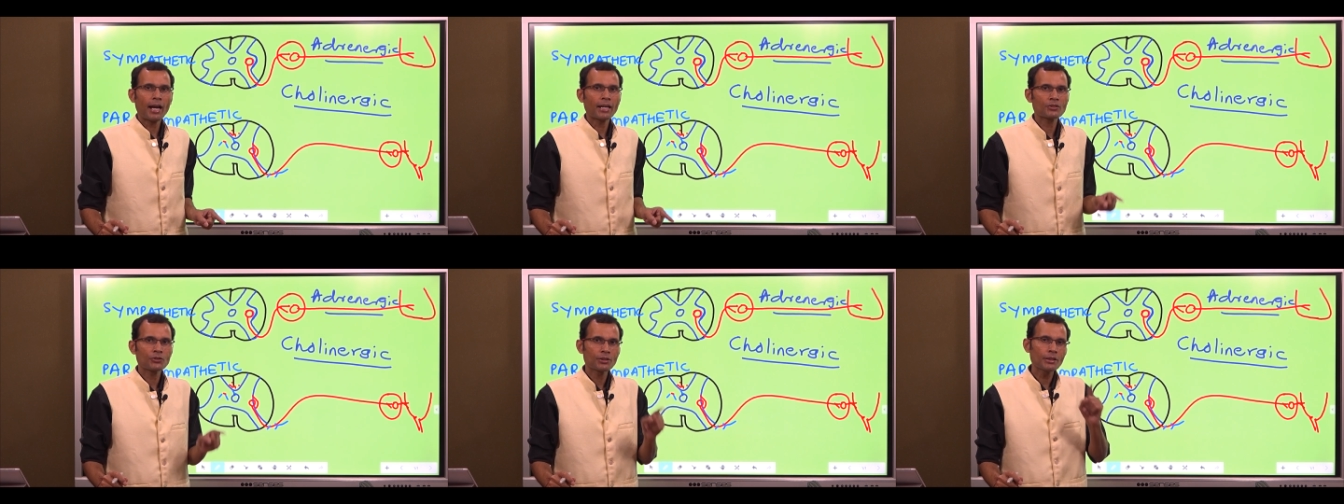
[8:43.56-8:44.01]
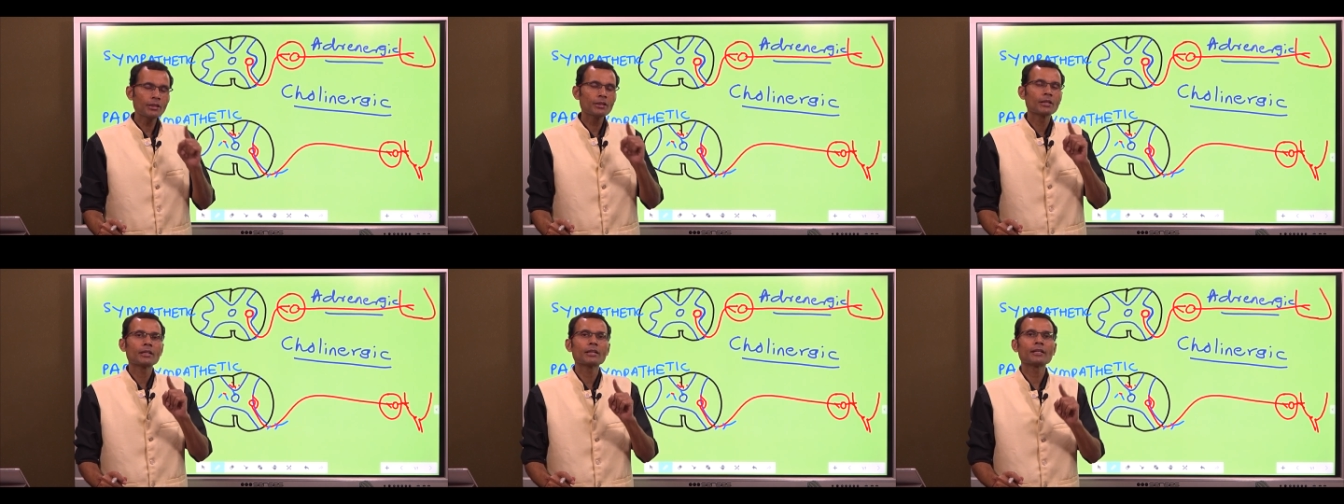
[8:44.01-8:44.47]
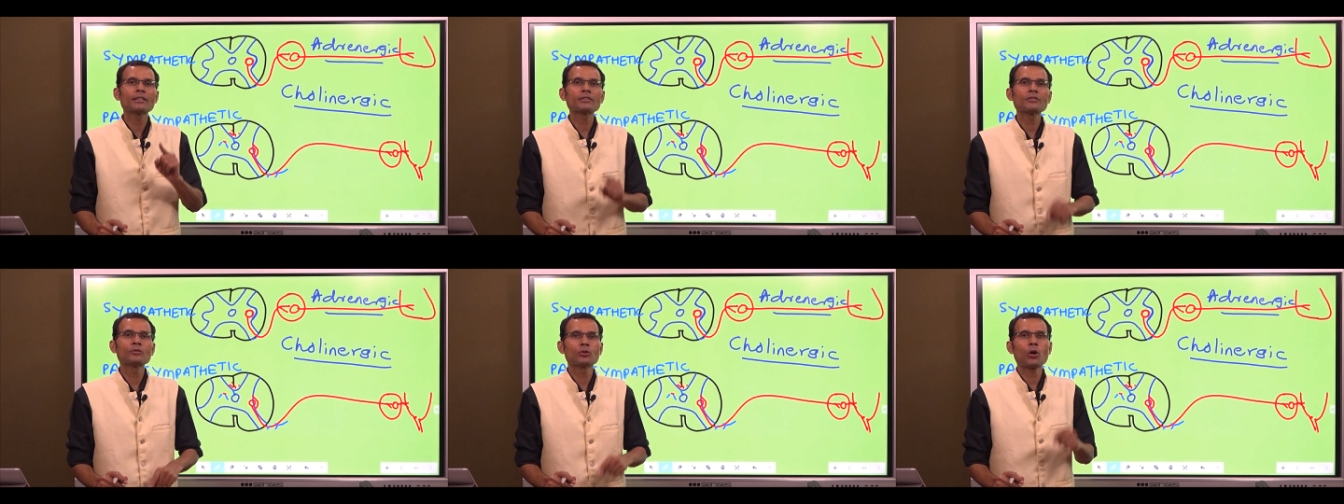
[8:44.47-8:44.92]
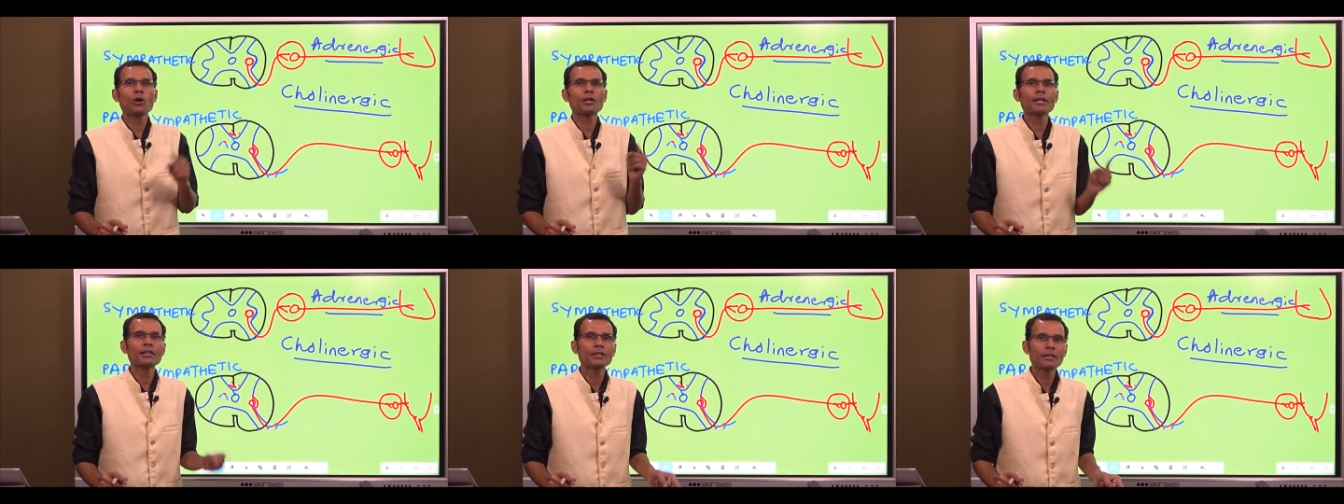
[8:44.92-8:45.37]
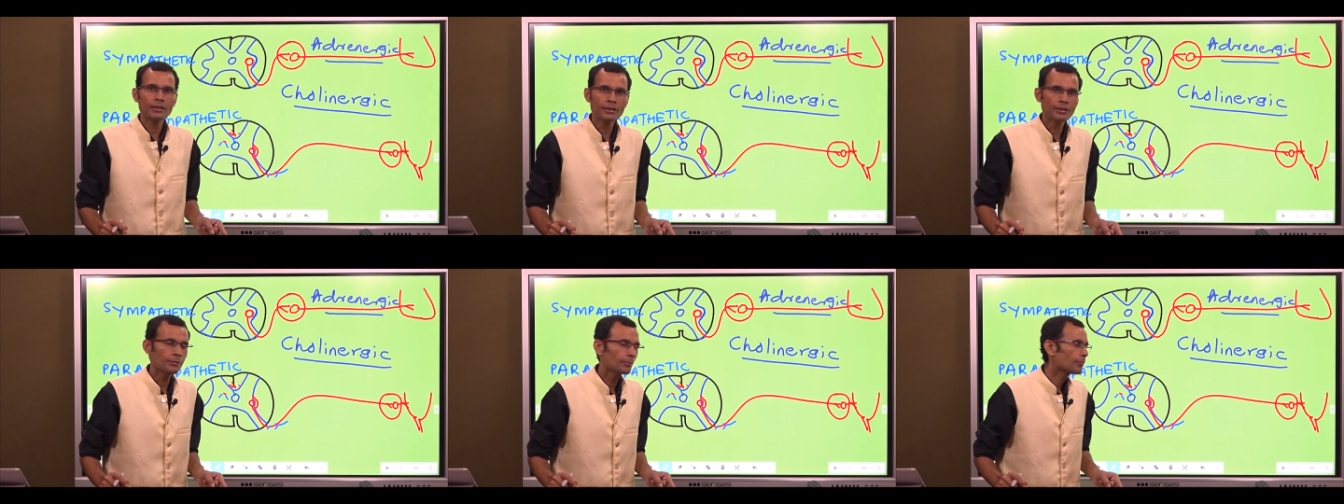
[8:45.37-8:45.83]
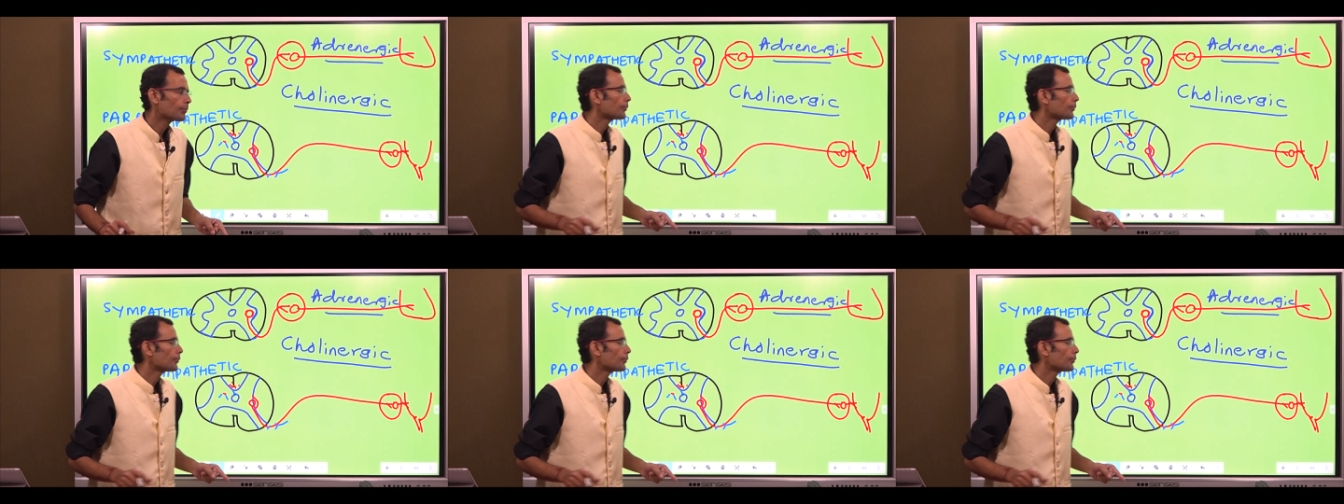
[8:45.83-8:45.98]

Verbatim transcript: actually, it is noradrenaline